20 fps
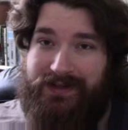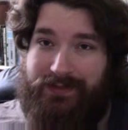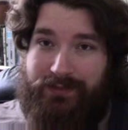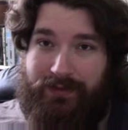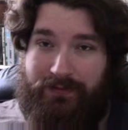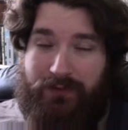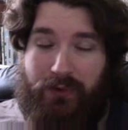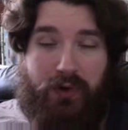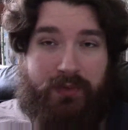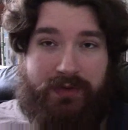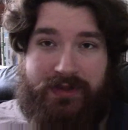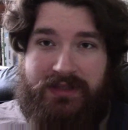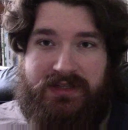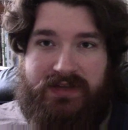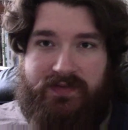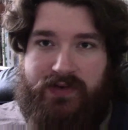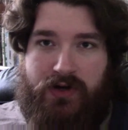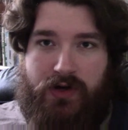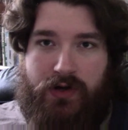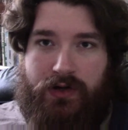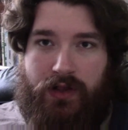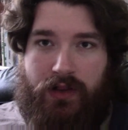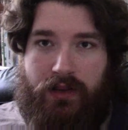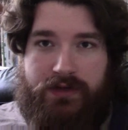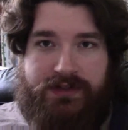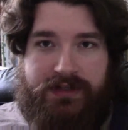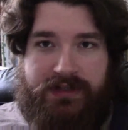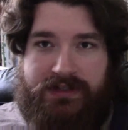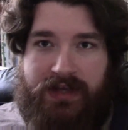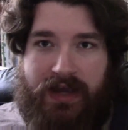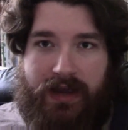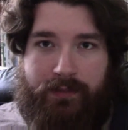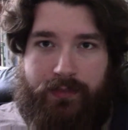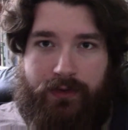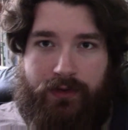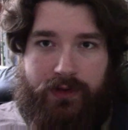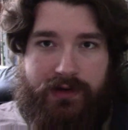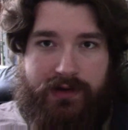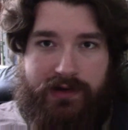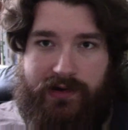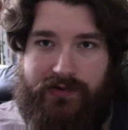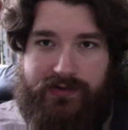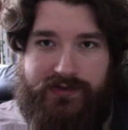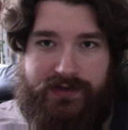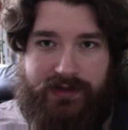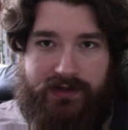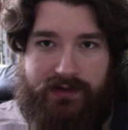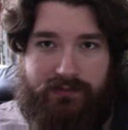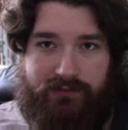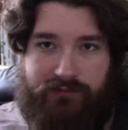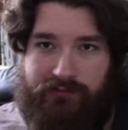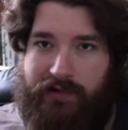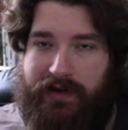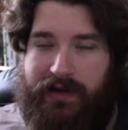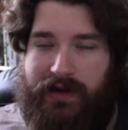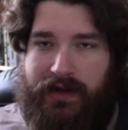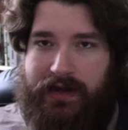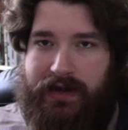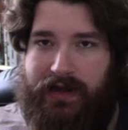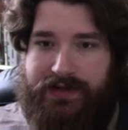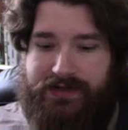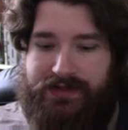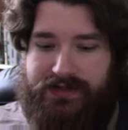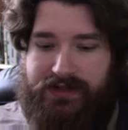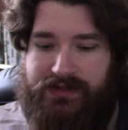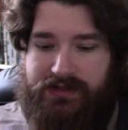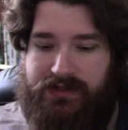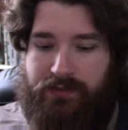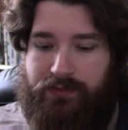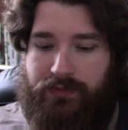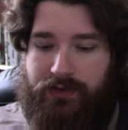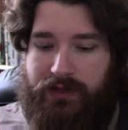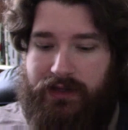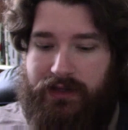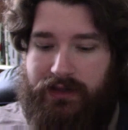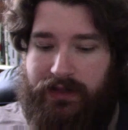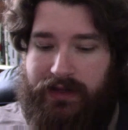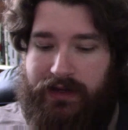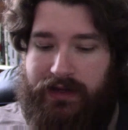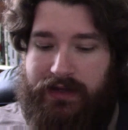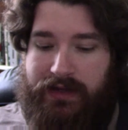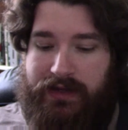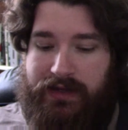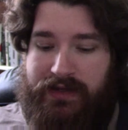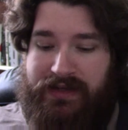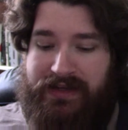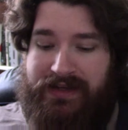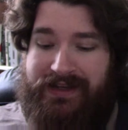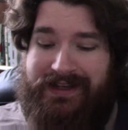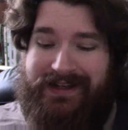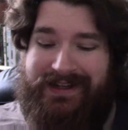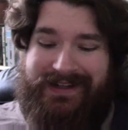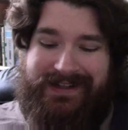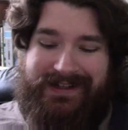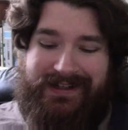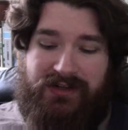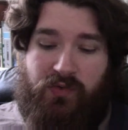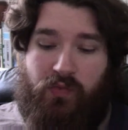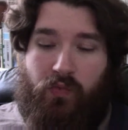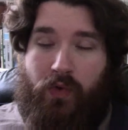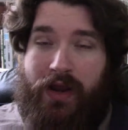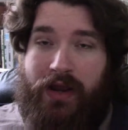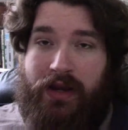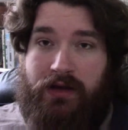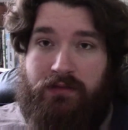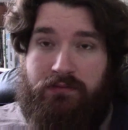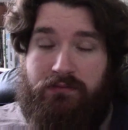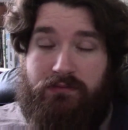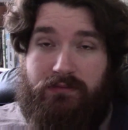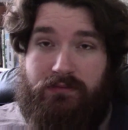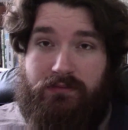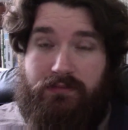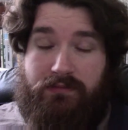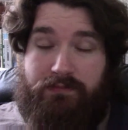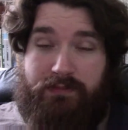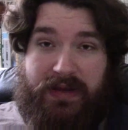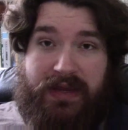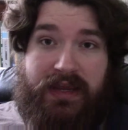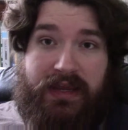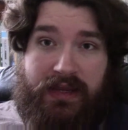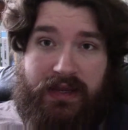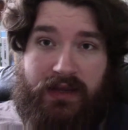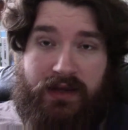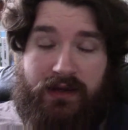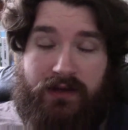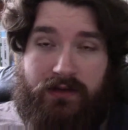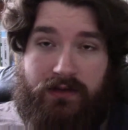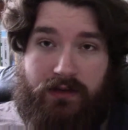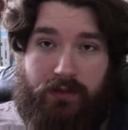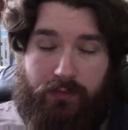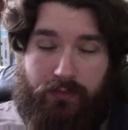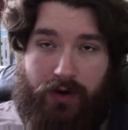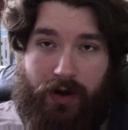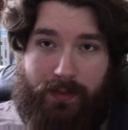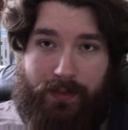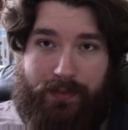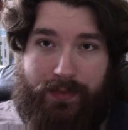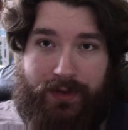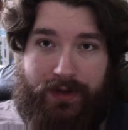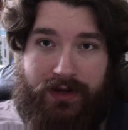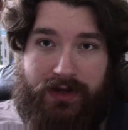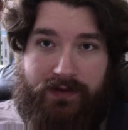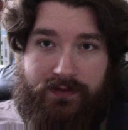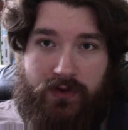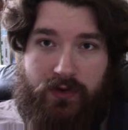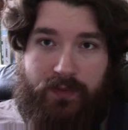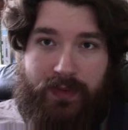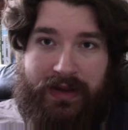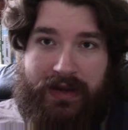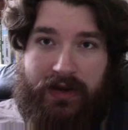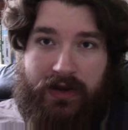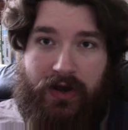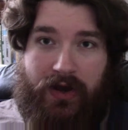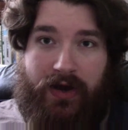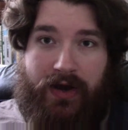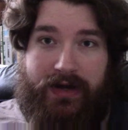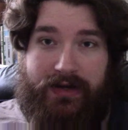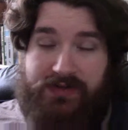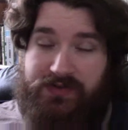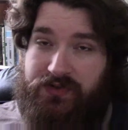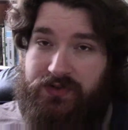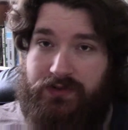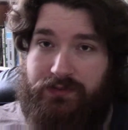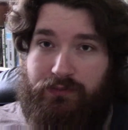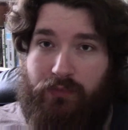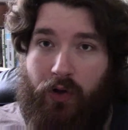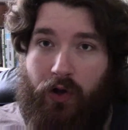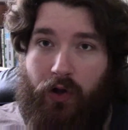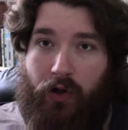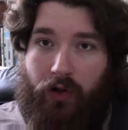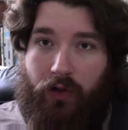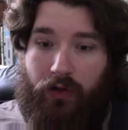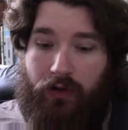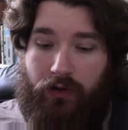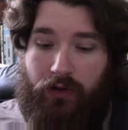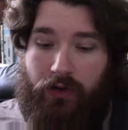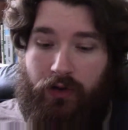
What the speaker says: before with the $700 example, and Nozick recognizes this completely, when P, the probability of you being caught, is small,